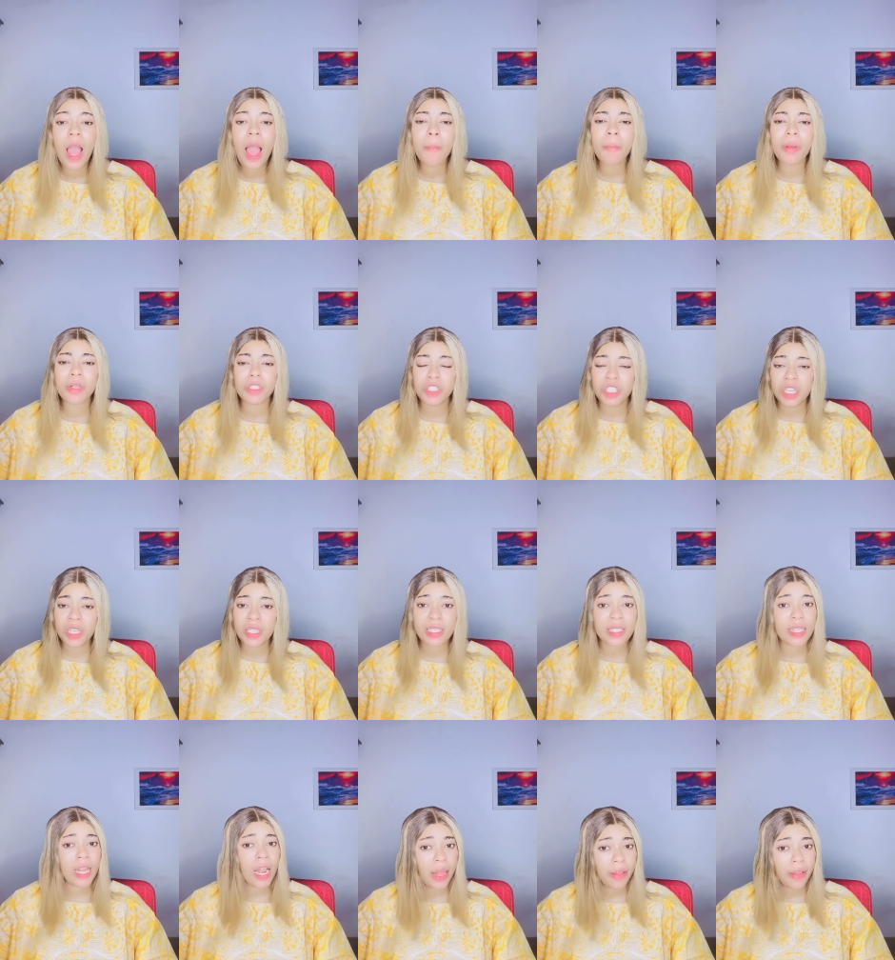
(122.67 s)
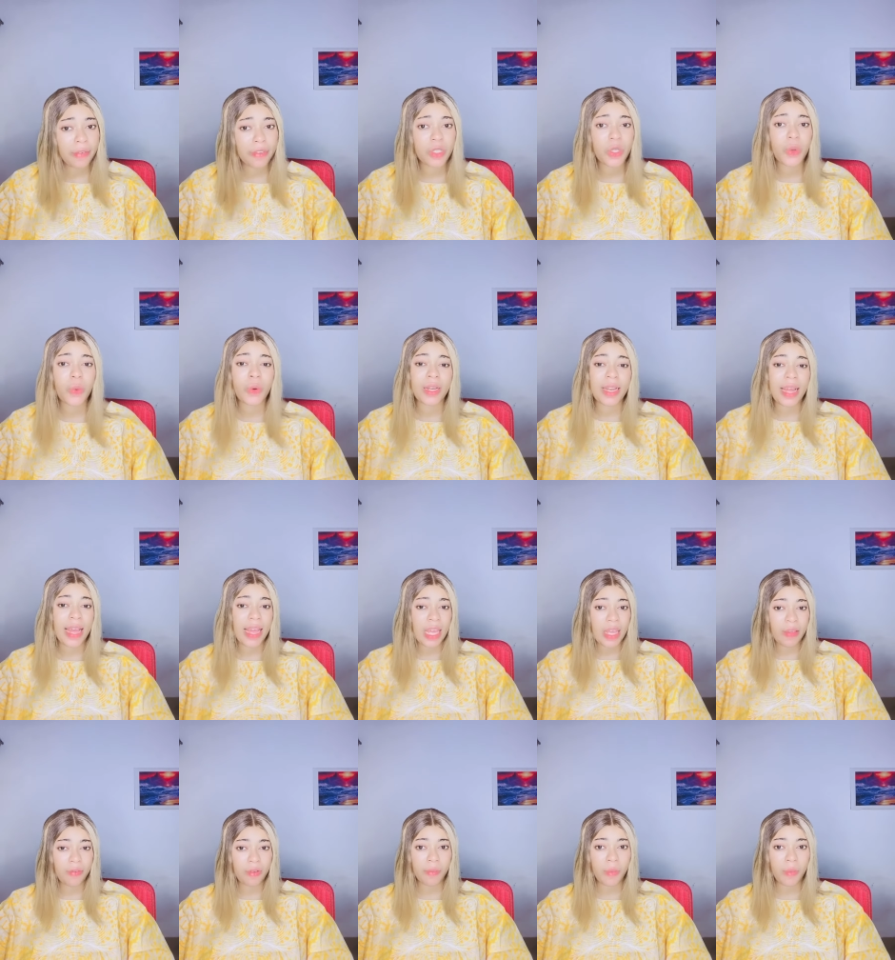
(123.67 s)
but Jesus loves you and I
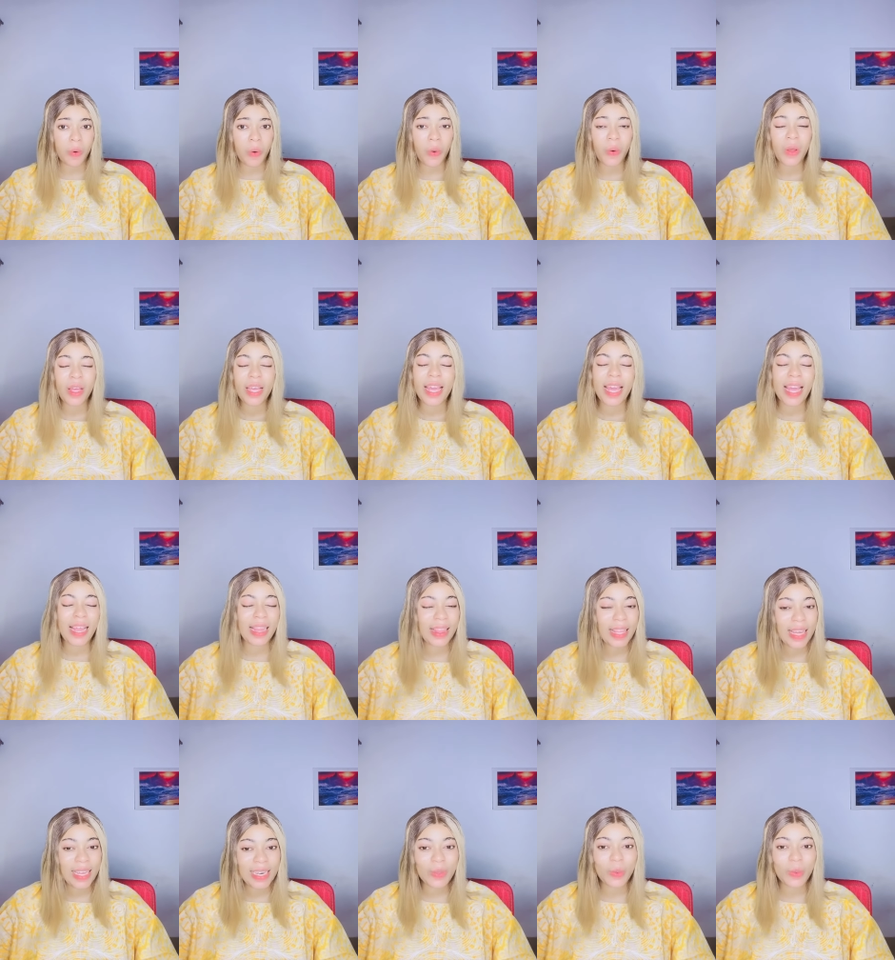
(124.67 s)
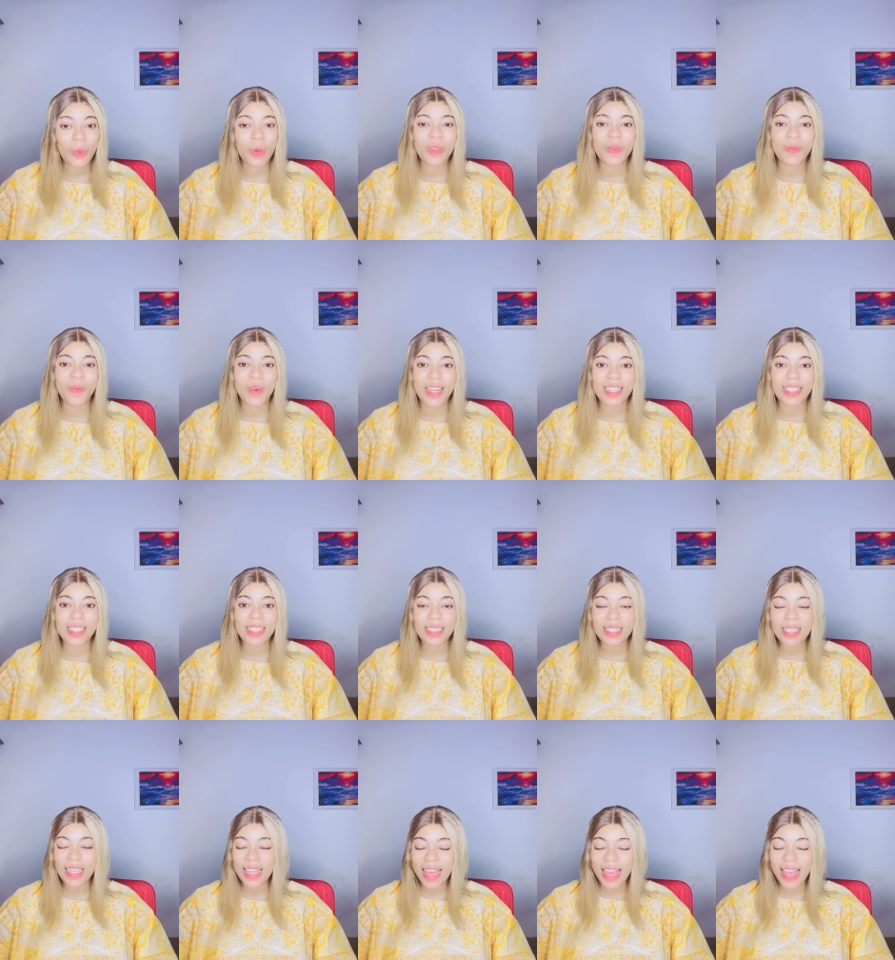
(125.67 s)
even more. And that is what
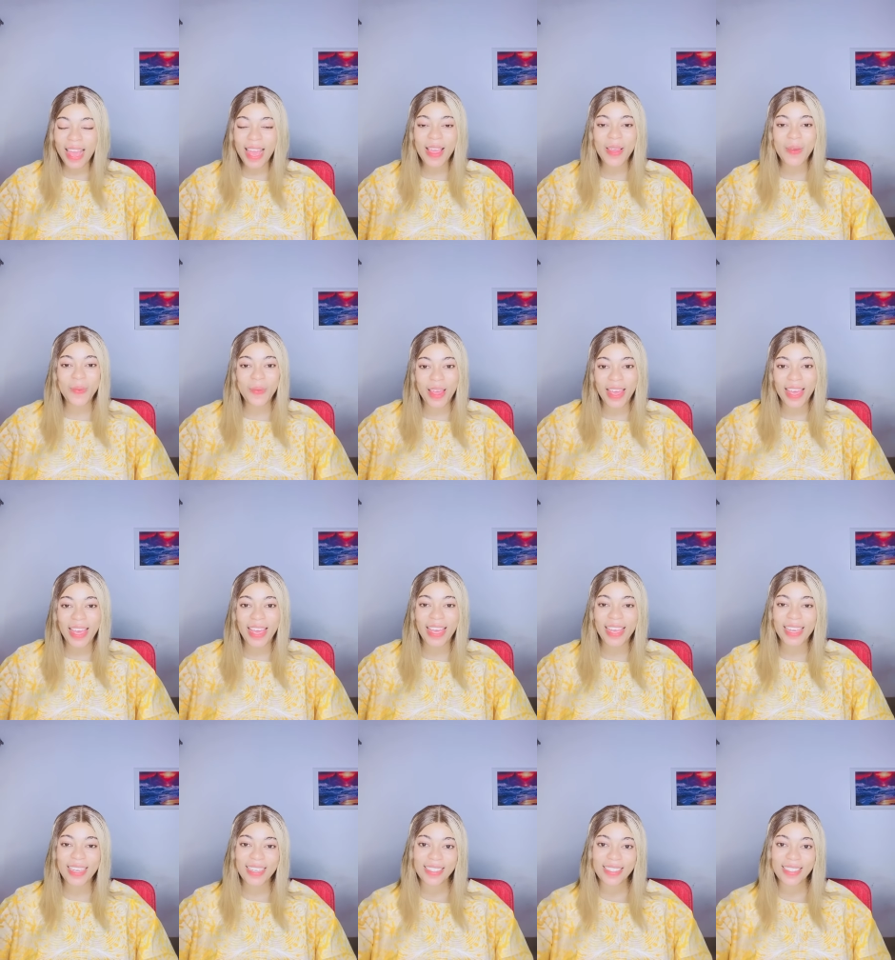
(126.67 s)
matters. Amen.